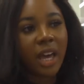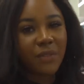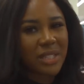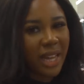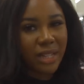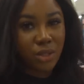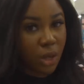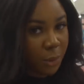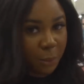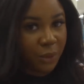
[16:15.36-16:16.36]
if it's like
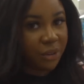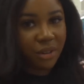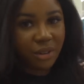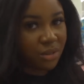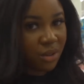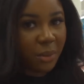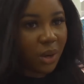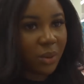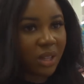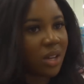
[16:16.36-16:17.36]
summer period or
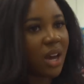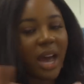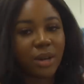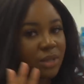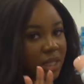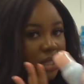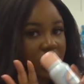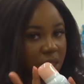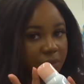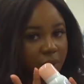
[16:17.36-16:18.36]
normal weather i don't see the
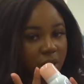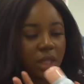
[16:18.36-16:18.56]
need for